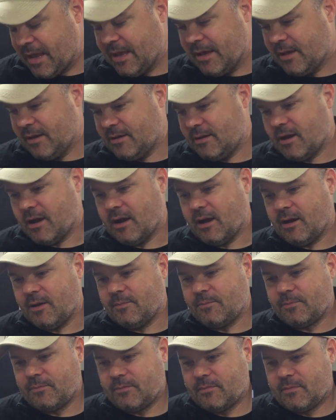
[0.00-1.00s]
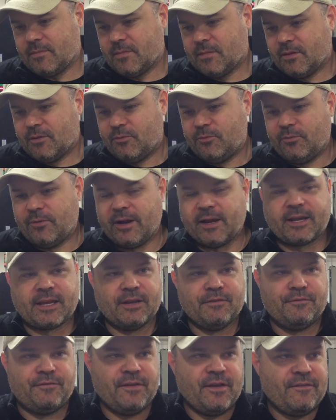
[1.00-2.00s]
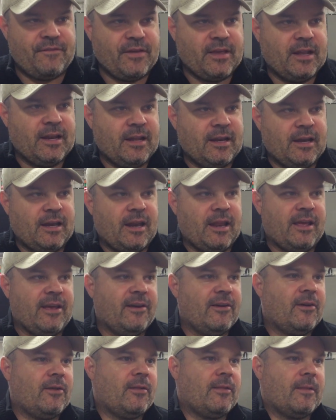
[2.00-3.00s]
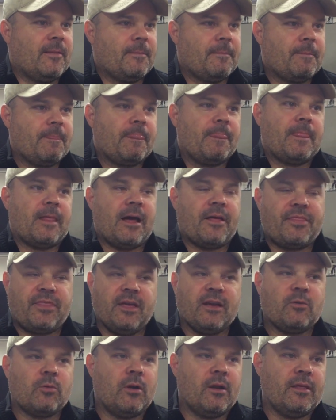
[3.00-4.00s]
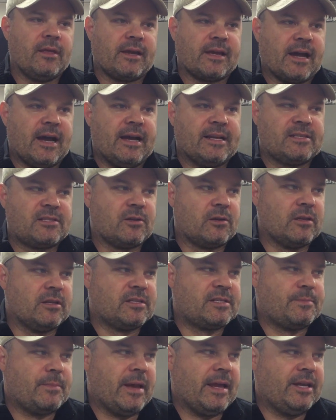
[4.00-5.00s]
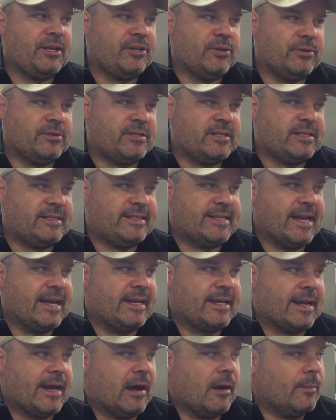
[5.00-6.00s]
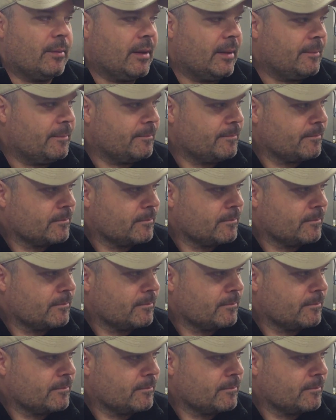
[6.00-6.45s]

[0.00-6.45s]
And Rick and Vivian and Neil, I think one of the guys, some of the main dudes is dead now, but